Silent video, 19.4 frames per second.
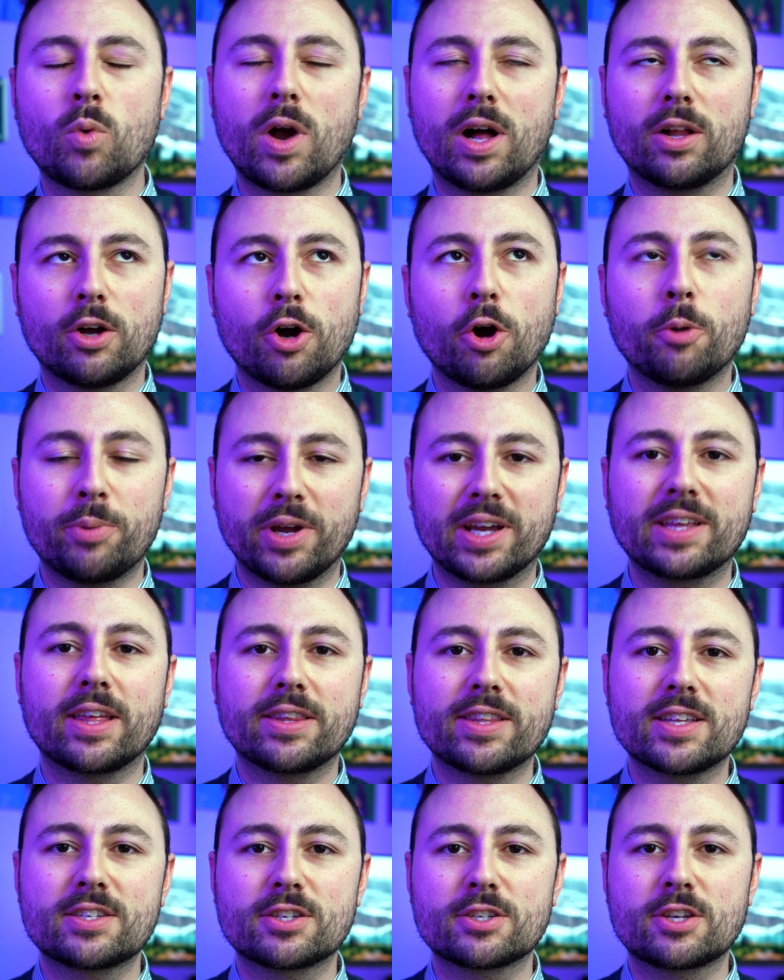well, hoping that
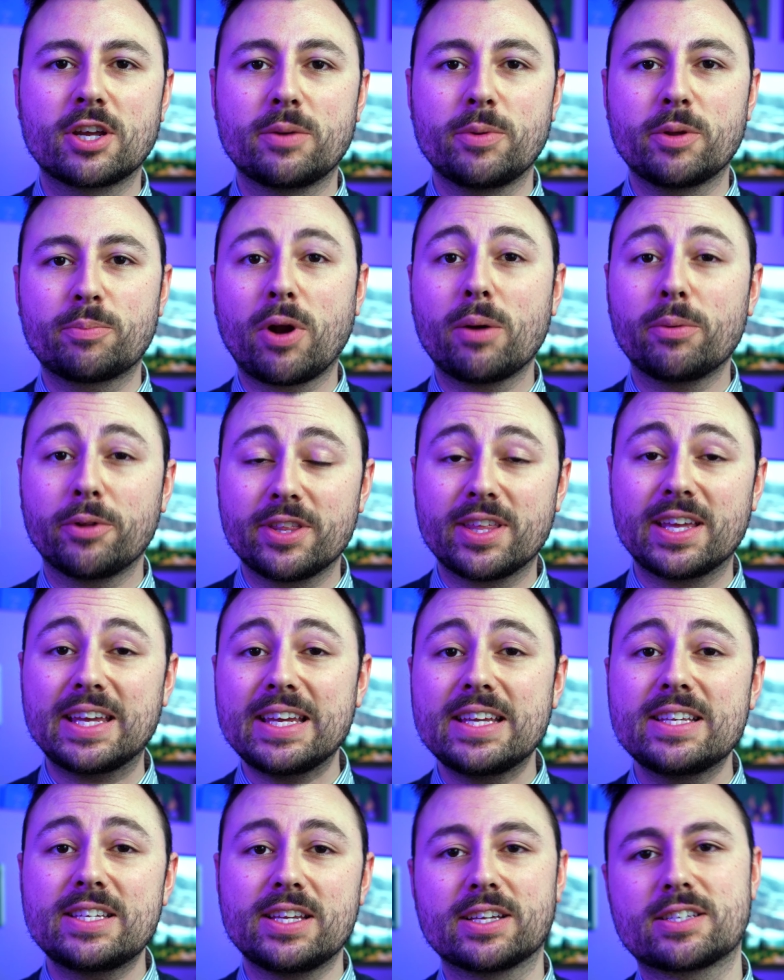this is gonna be probably the
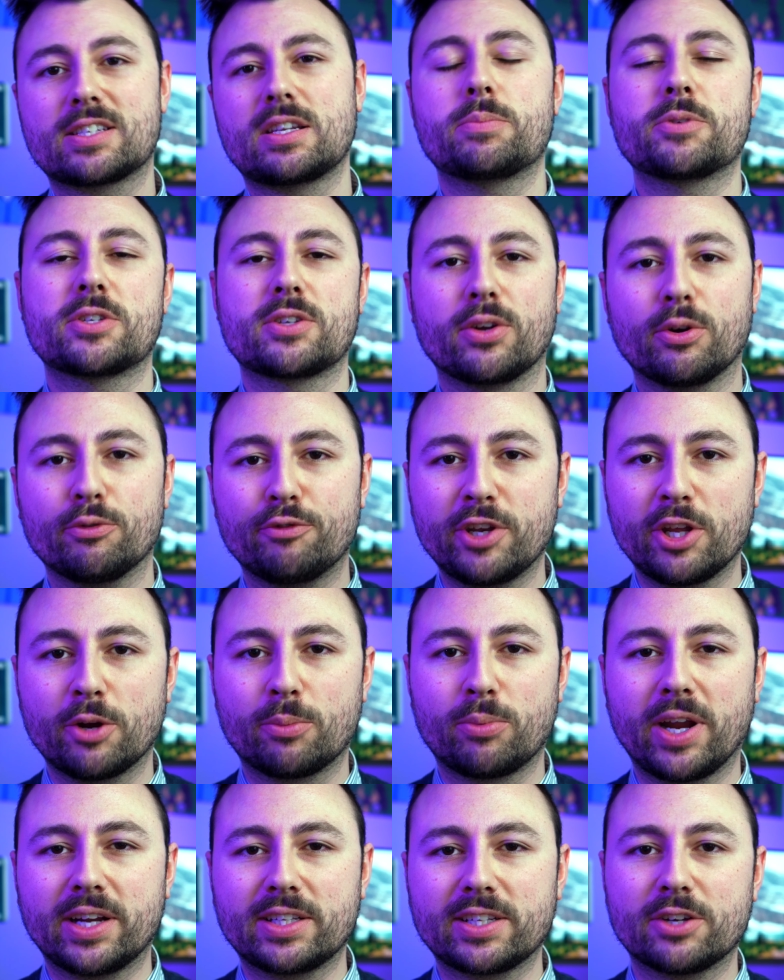easiest episode of Video
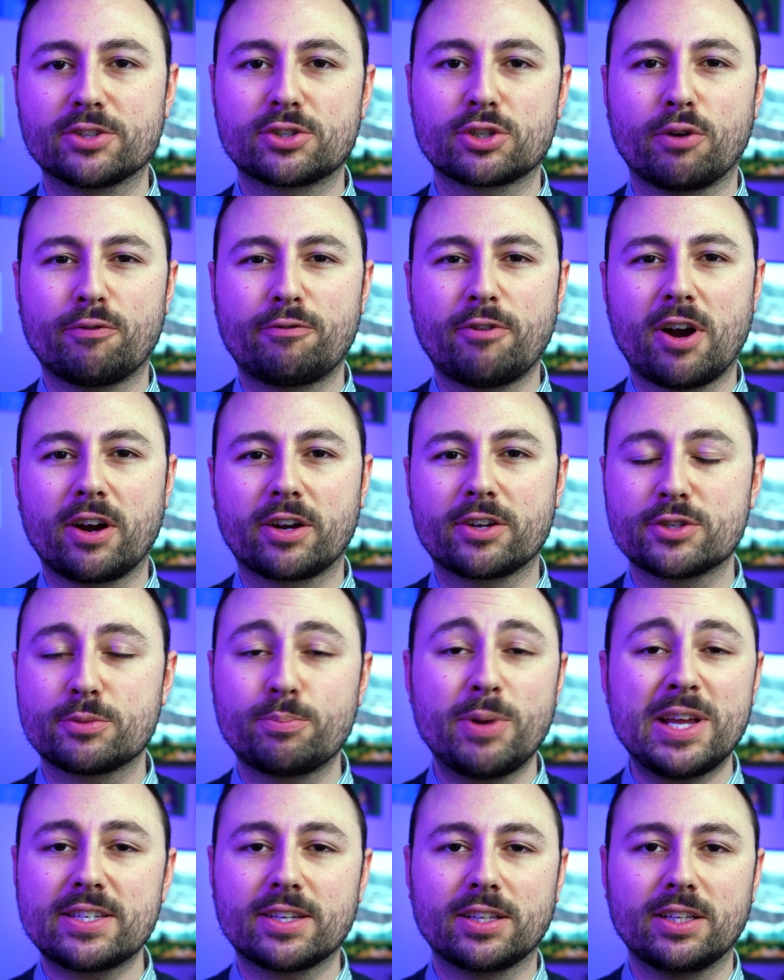Breakdown so far, because
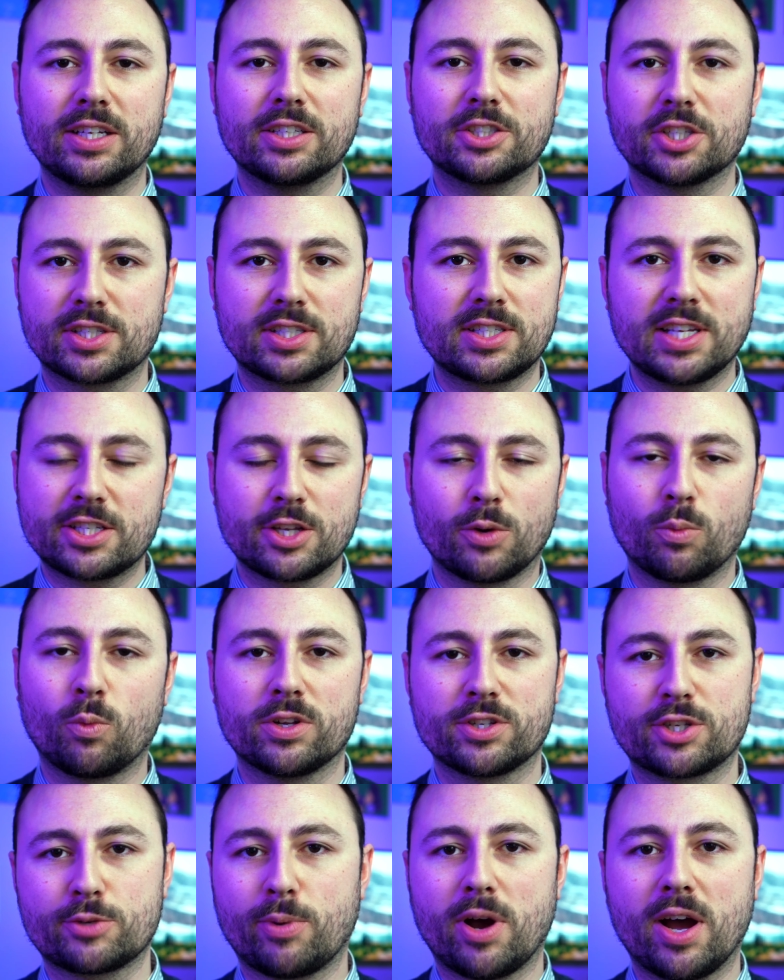basically he just sits in
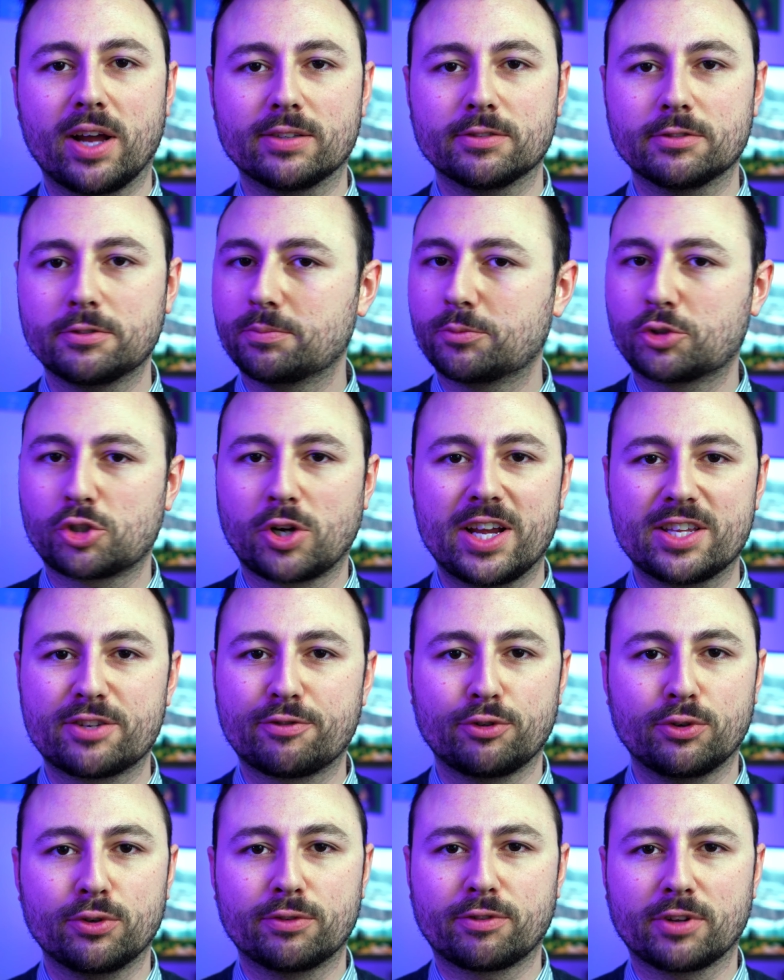one spot and tries
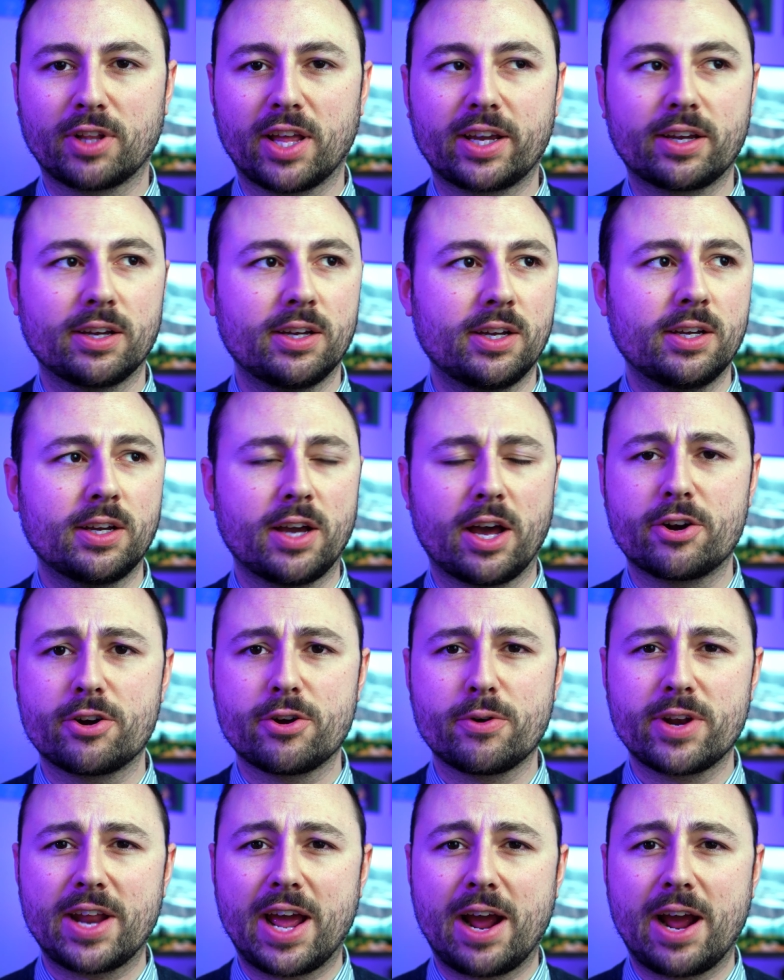food for like, I don't know, an